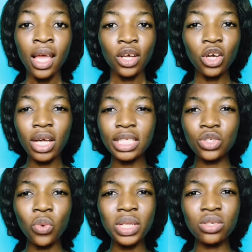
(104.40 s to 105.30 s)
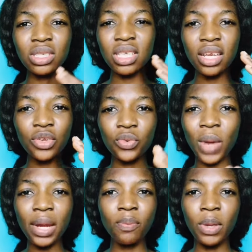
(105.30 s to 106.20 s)
God is going to send the
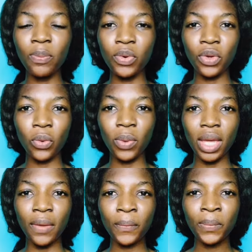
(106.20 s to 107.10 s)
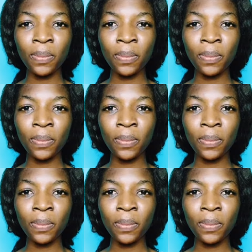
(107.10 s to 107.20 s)
right people your way.